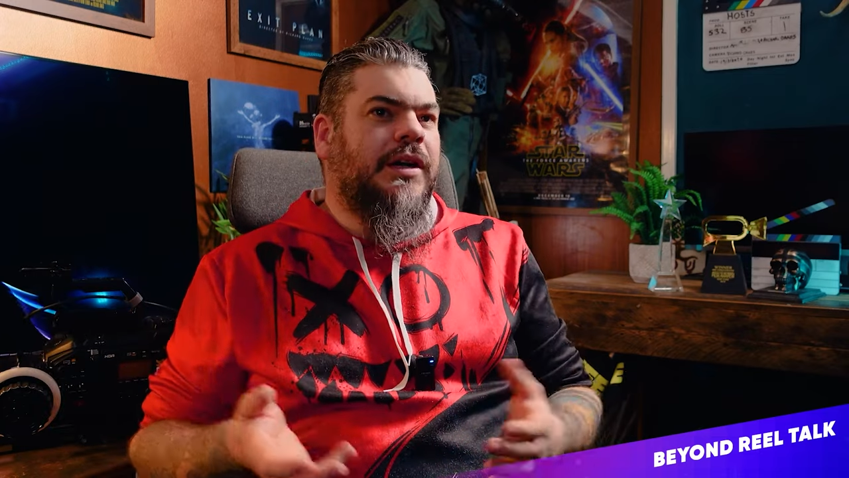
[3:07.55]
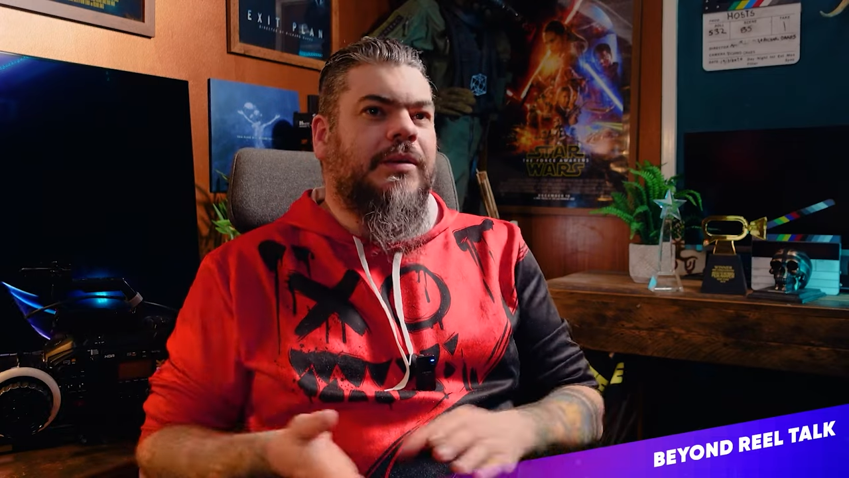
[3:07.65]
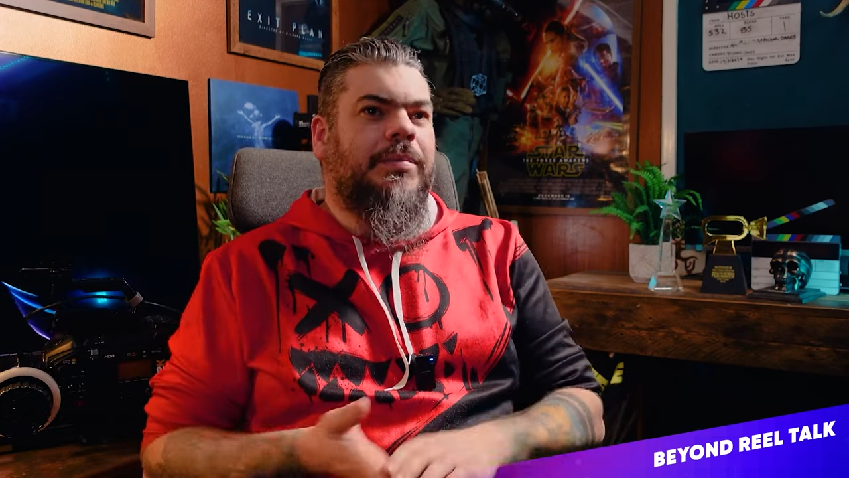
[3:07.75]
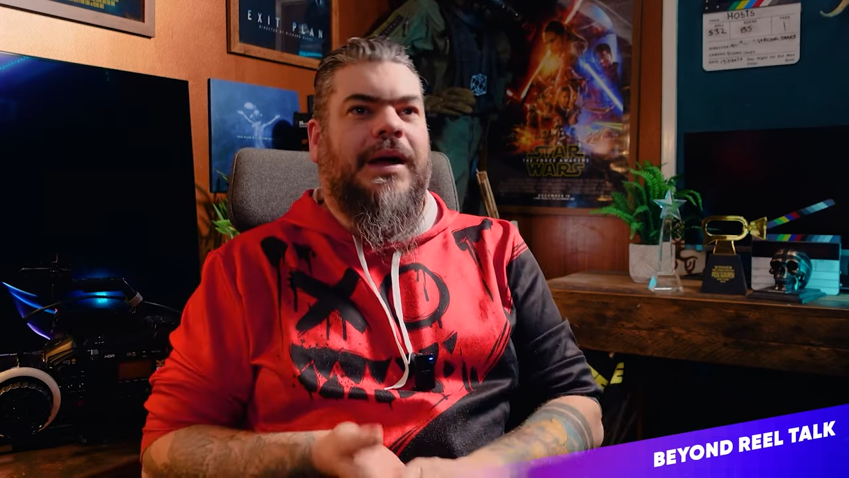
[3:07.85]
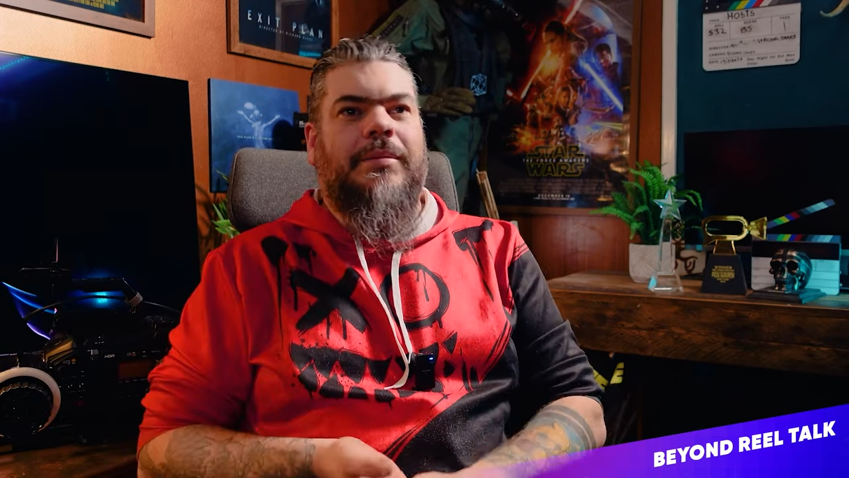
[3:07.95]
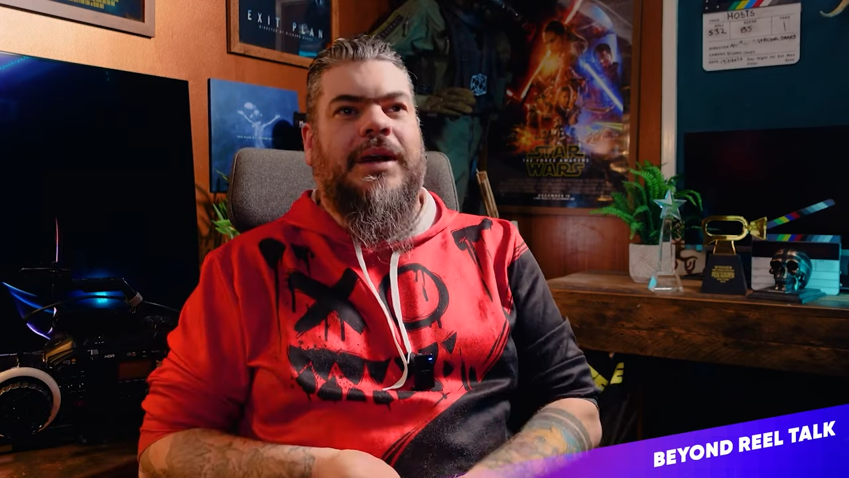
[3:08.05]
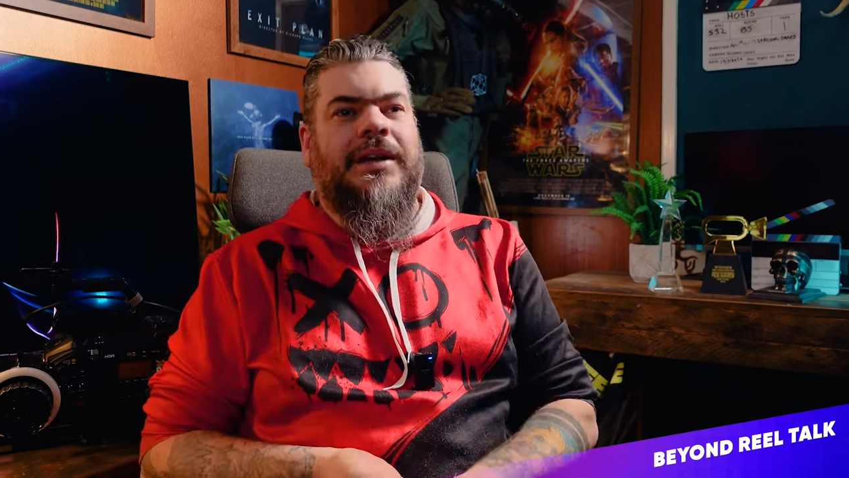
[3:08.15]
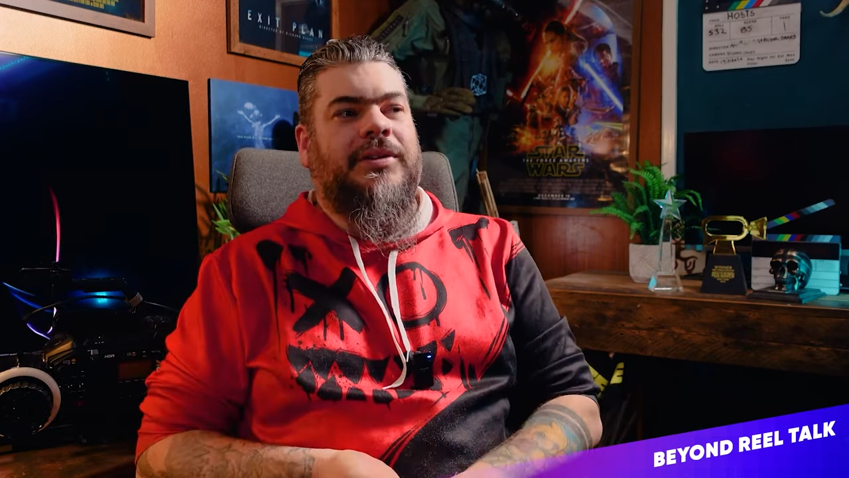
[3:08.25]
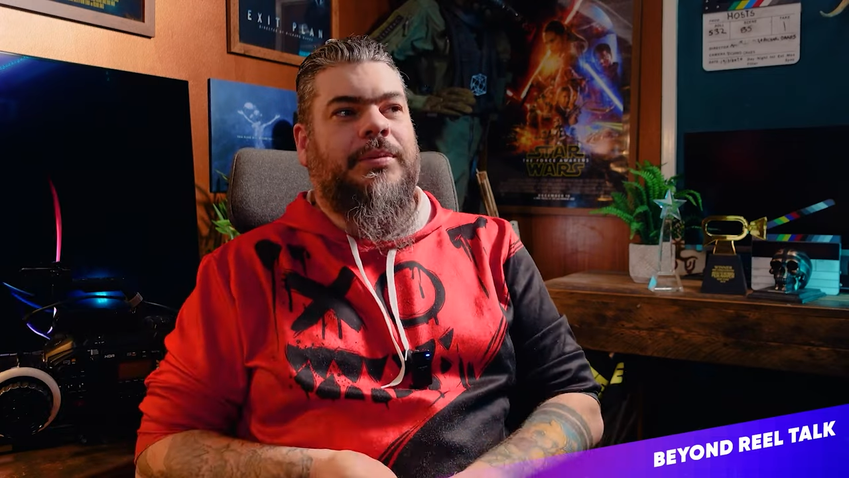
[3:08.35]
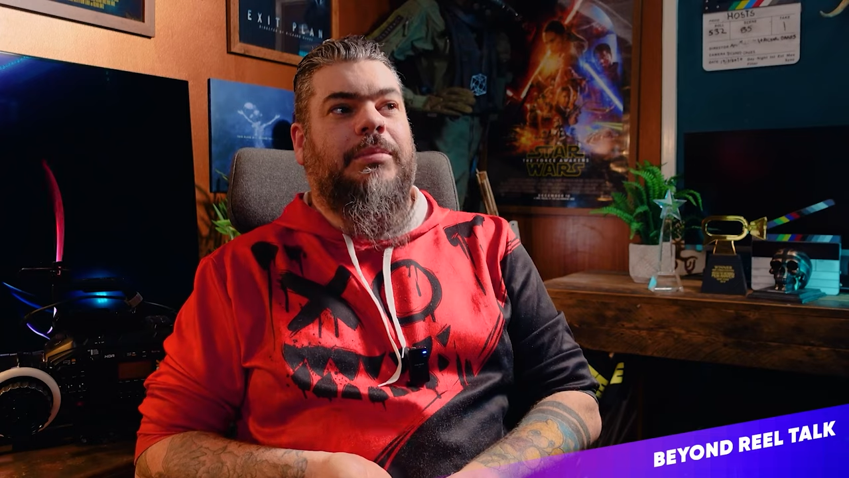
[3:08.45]
Like the
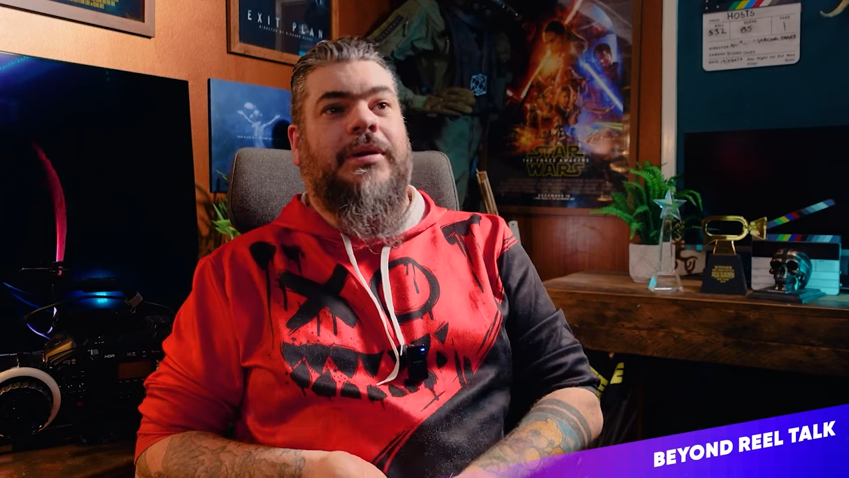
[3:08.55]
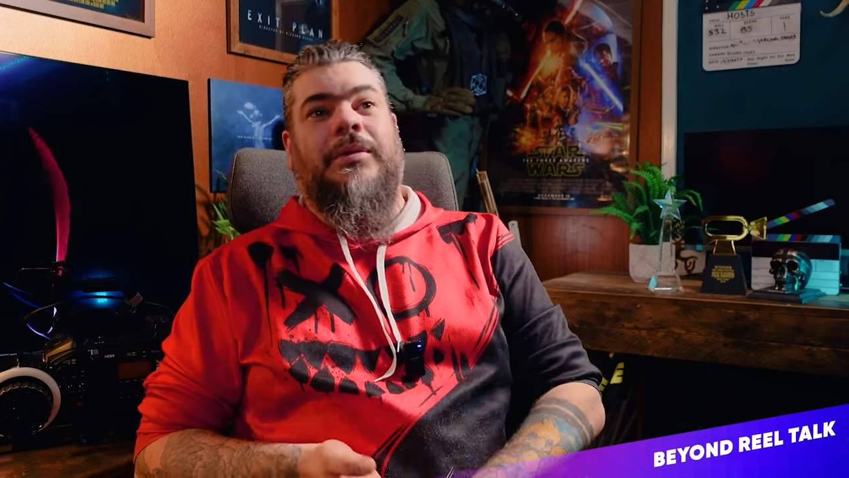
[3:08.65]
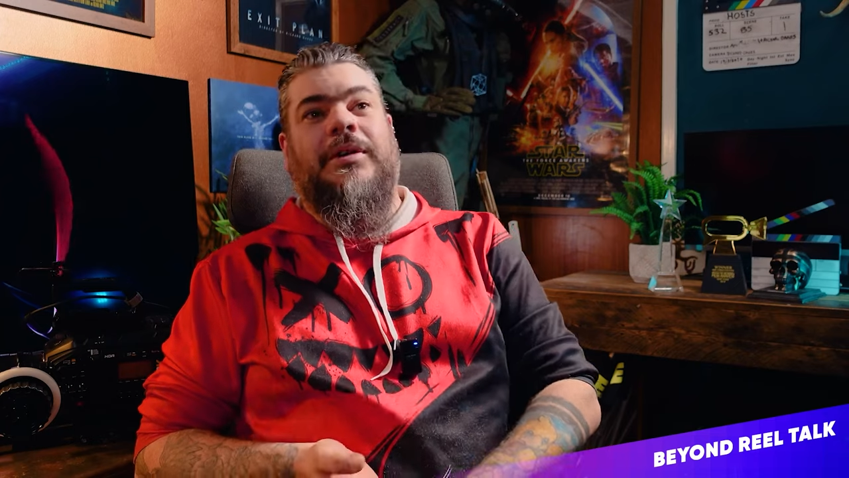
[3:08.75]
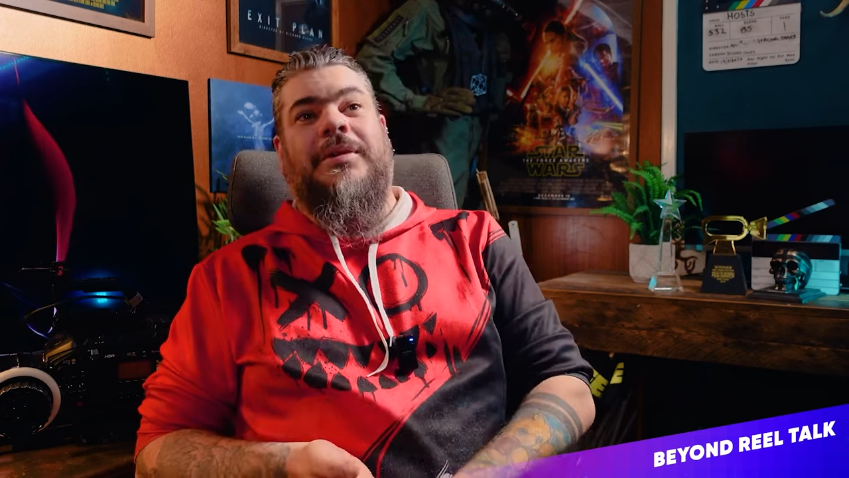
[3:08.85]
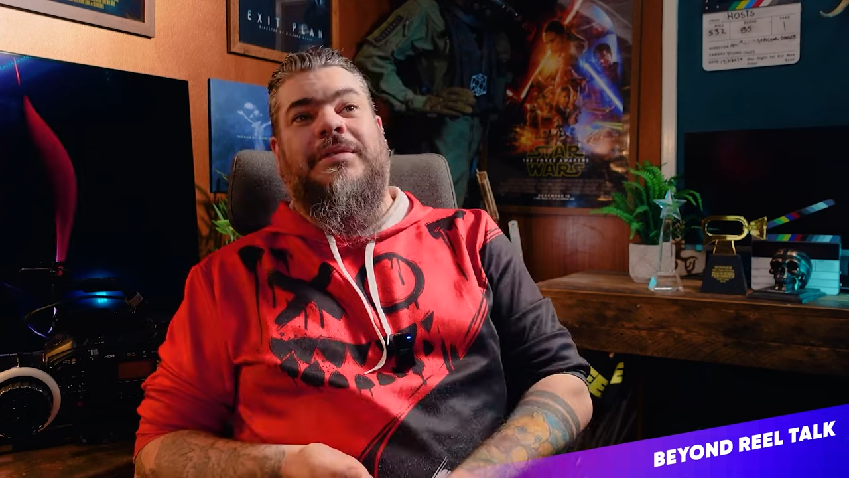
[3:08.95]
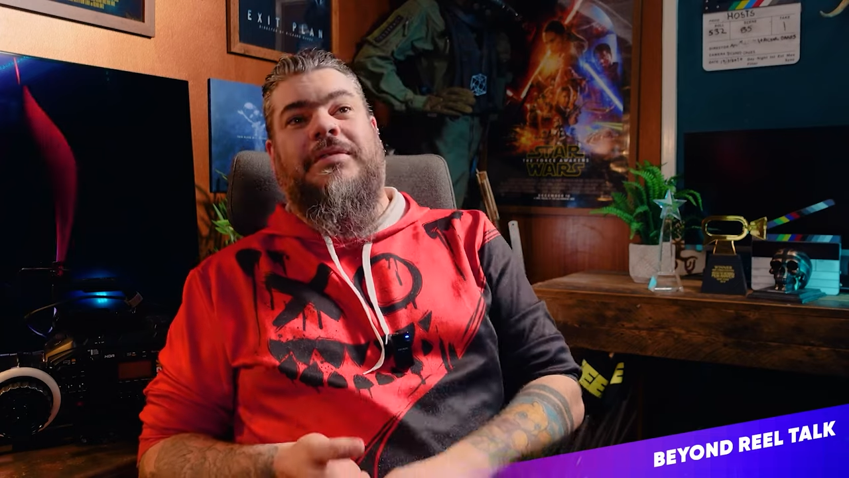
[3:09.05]
Batman is probably one of my